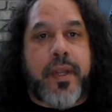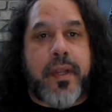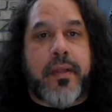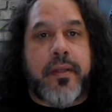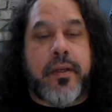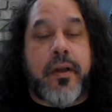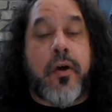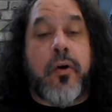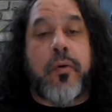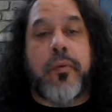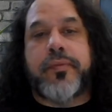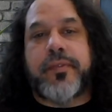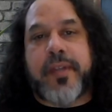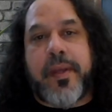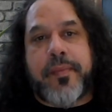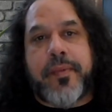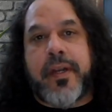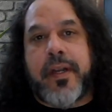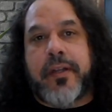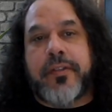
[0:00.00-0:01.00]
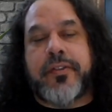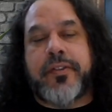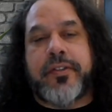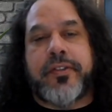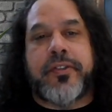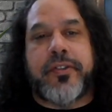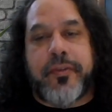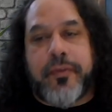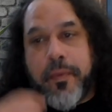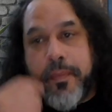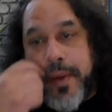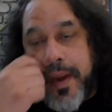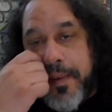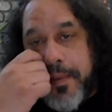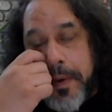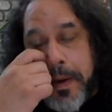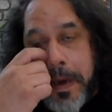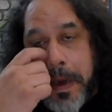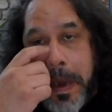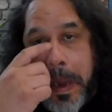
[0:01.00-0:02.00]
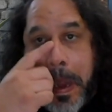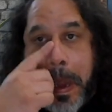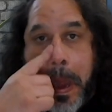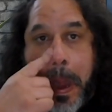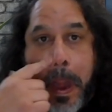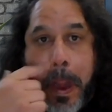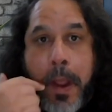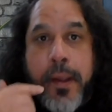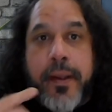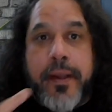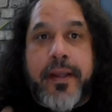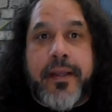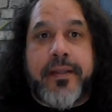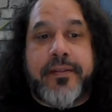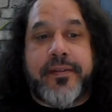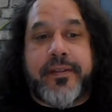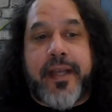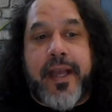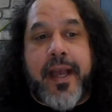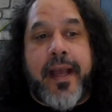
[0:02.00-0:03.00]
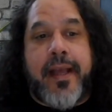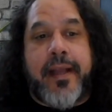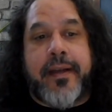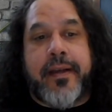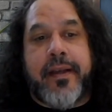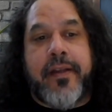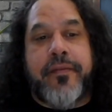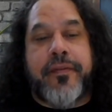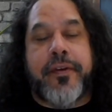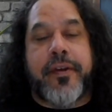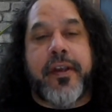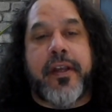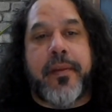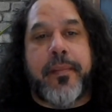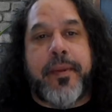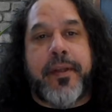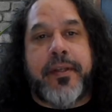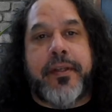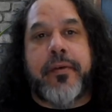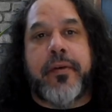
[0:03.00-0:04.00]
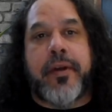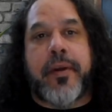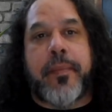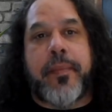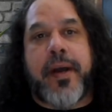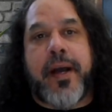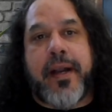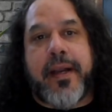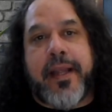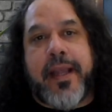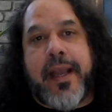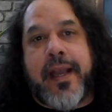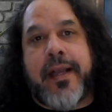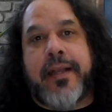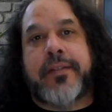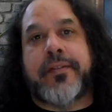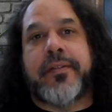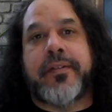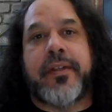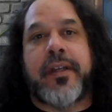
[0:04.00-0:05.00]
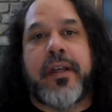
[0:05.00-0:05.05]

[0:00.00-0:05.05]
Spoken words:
So, something else you should remember is that if you're going to be doing a podcast,